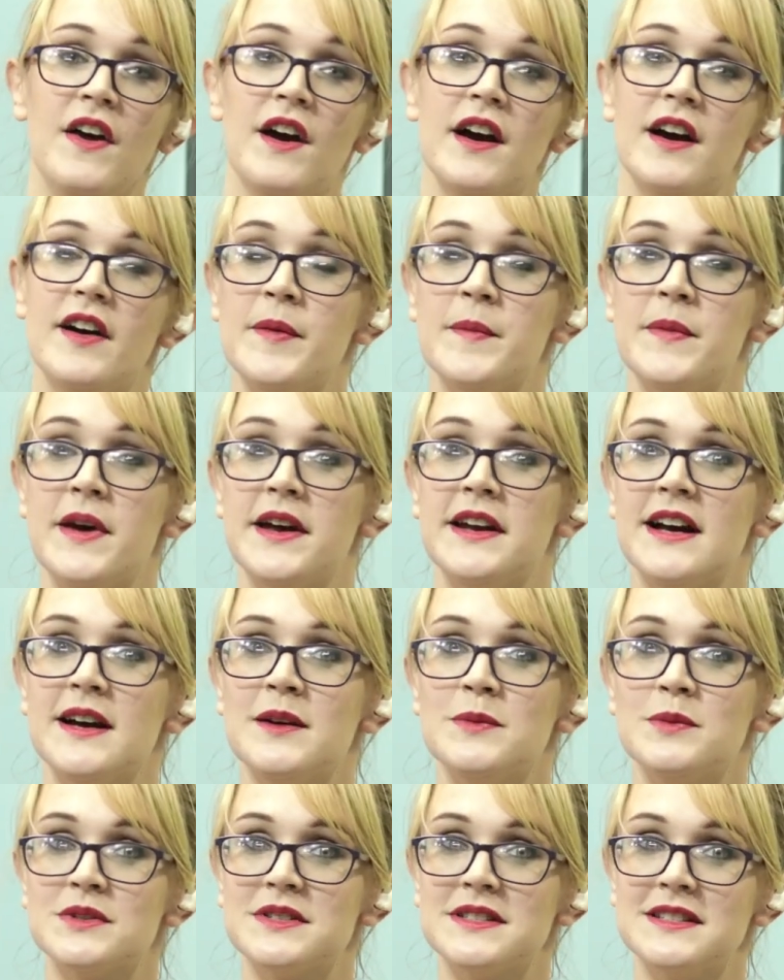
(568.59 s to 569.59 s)
And
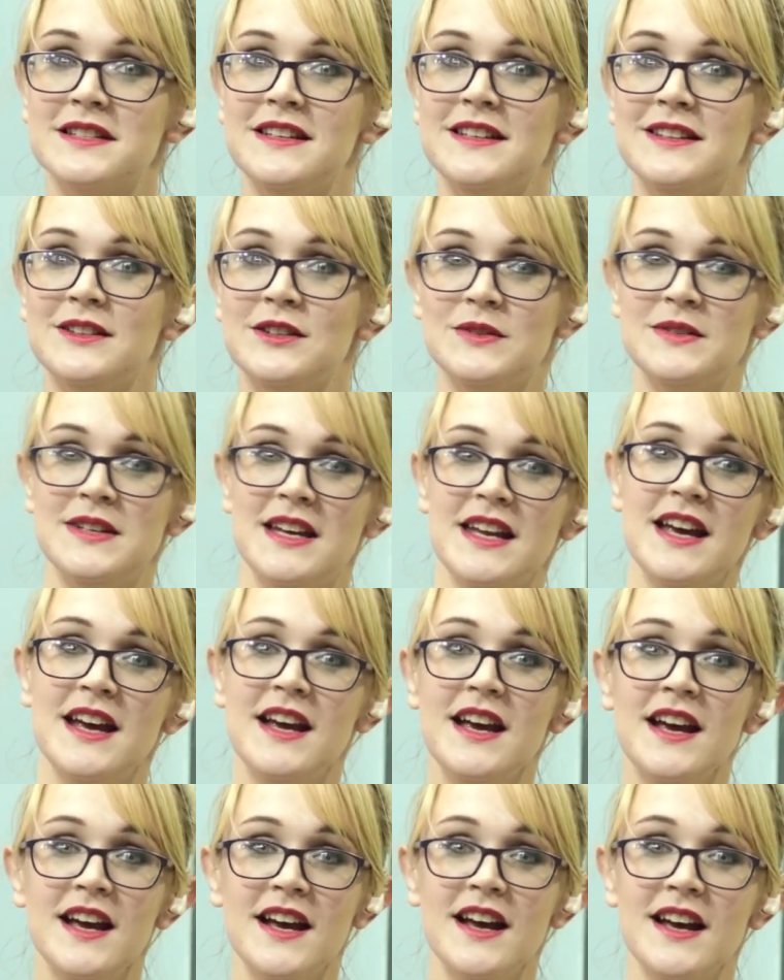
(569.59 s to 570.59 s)
I will see you
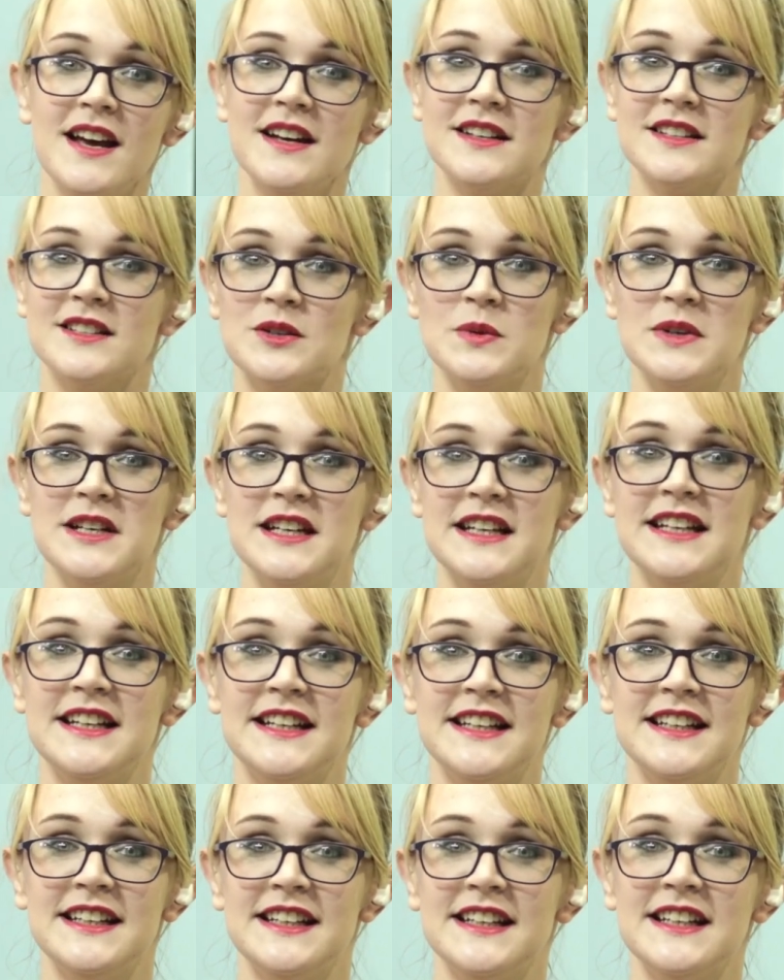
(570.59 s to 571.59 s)
next
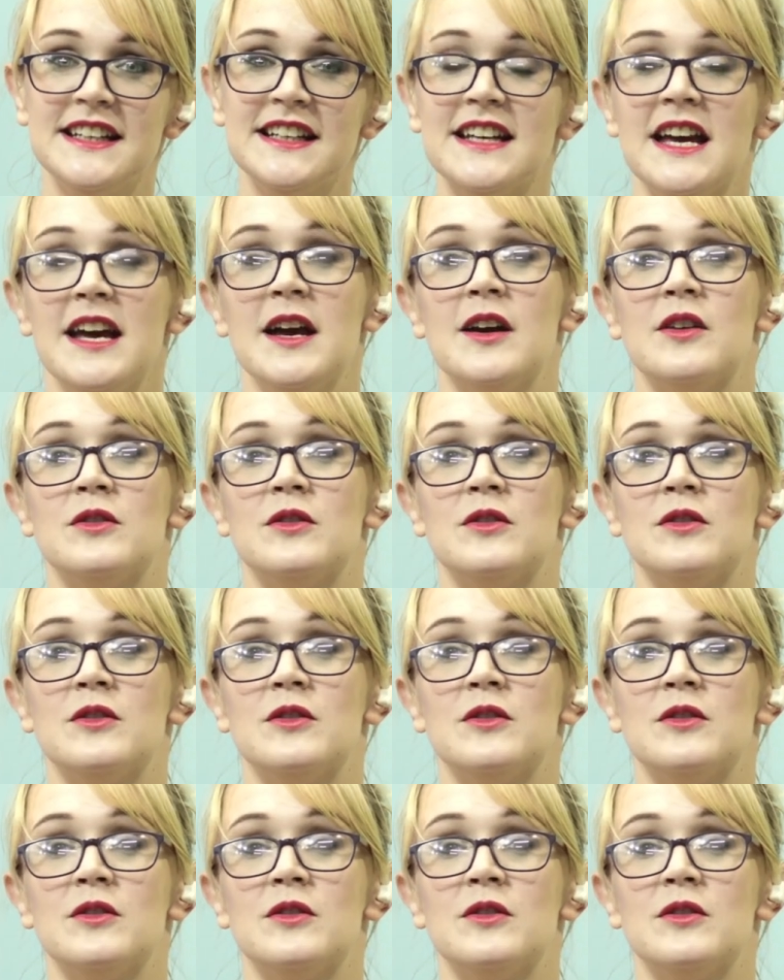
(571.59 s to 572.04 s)
week.